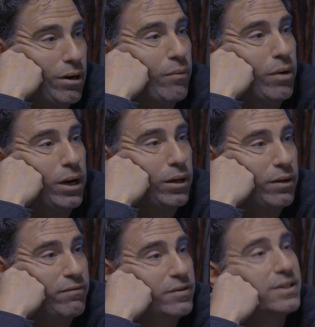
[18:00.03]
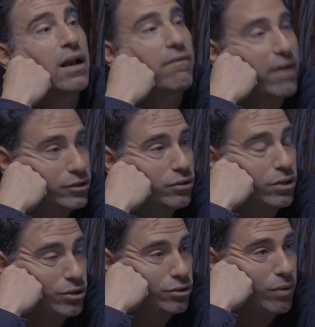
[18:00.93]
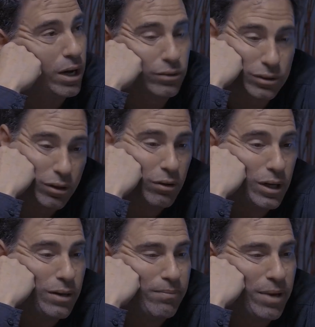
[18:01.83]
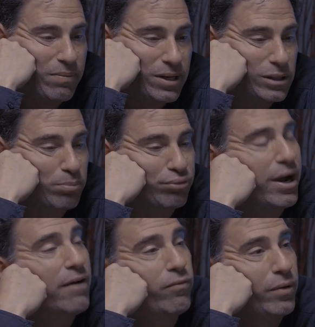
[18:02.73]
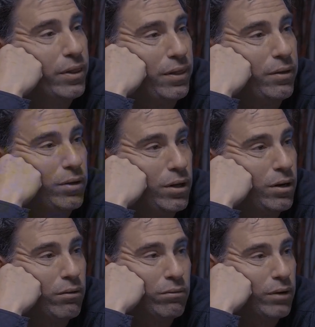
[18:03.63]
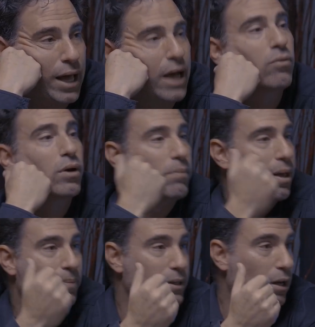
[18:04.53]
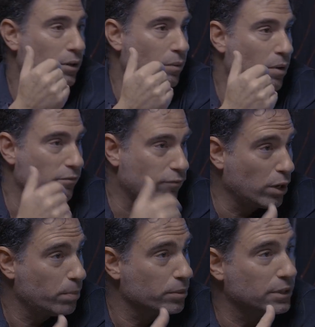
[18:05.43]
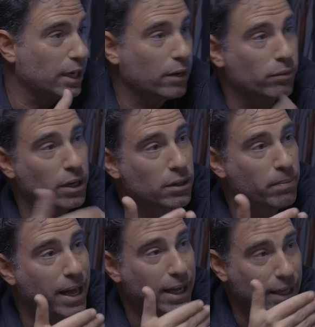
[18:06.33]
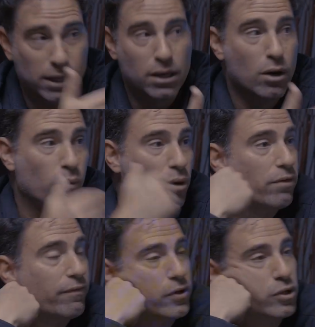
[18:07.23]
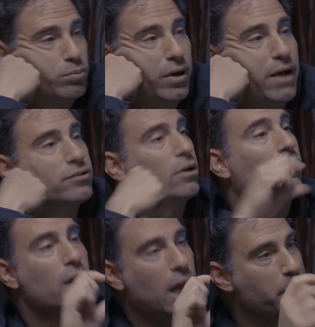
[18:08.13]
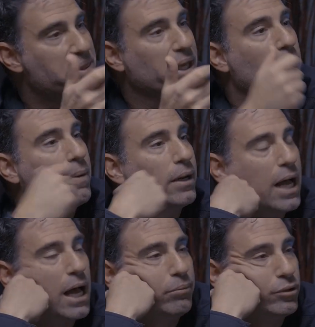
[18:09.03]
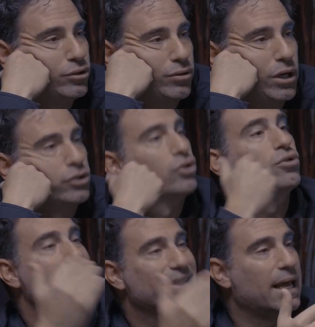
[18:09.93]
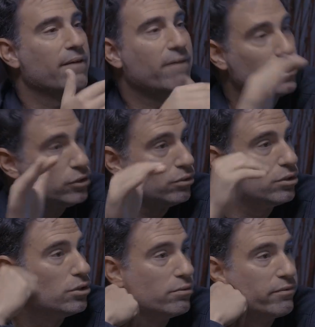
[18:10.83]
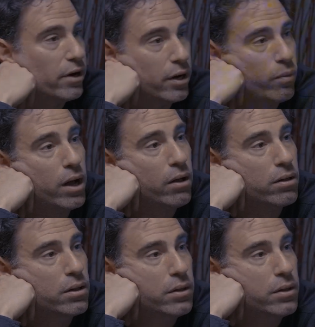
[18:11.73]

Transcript: I want to incentivize you to do well. So maybe it's a pref with, equity. Maybe I only want 40% equity on the back end with the first pref. So I would think about a hybrid structure to incentivize you to do very well.